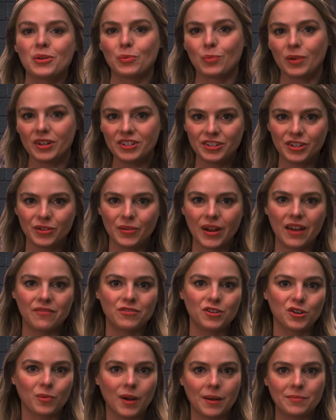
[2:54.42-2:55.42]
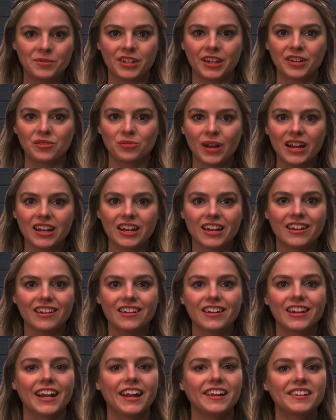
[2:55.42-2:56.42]
Once you have your website
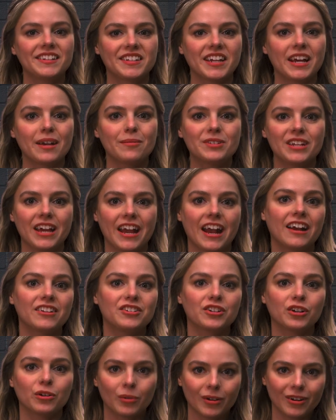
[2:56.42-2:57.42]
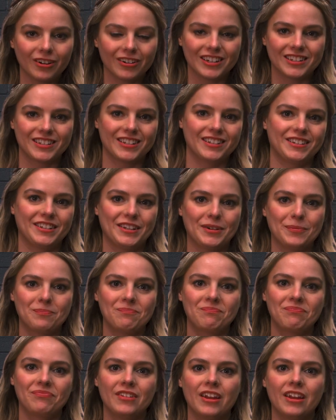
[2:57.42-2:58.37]
ready, it's time to add your ordering system.